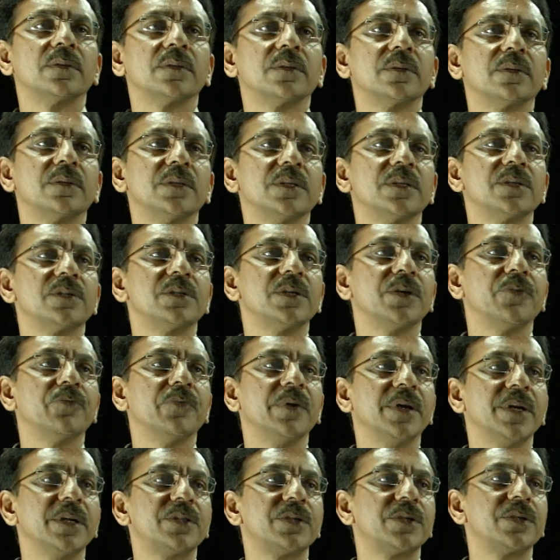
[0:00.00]
this is the
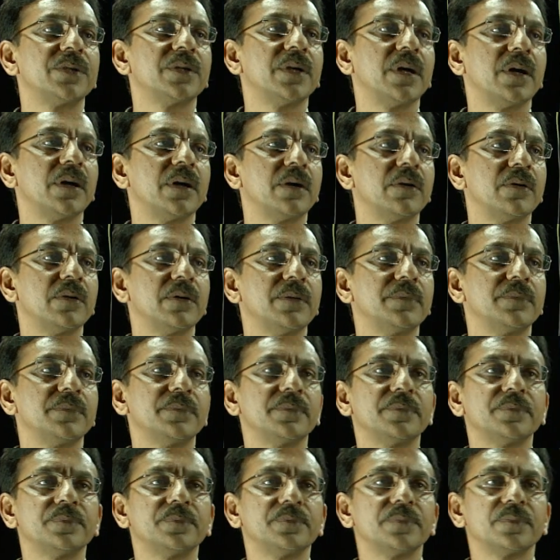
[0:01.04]
width,
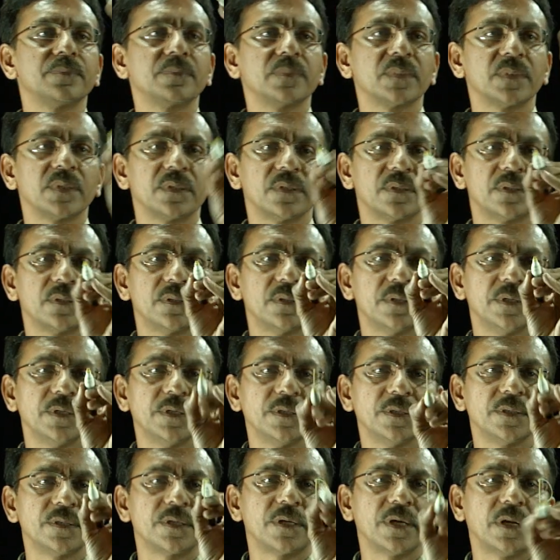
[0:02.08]

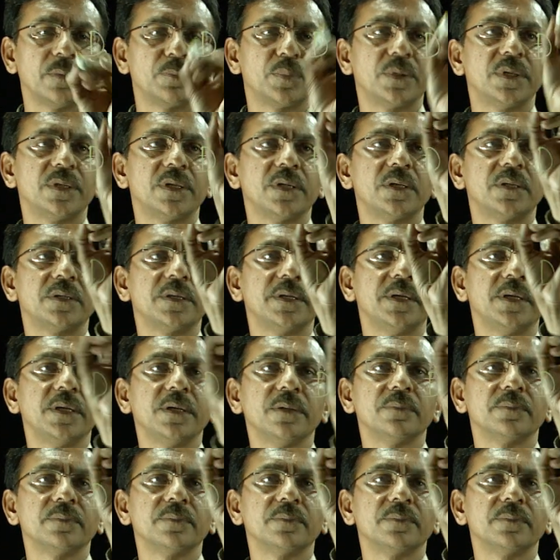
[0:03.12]
then capital D,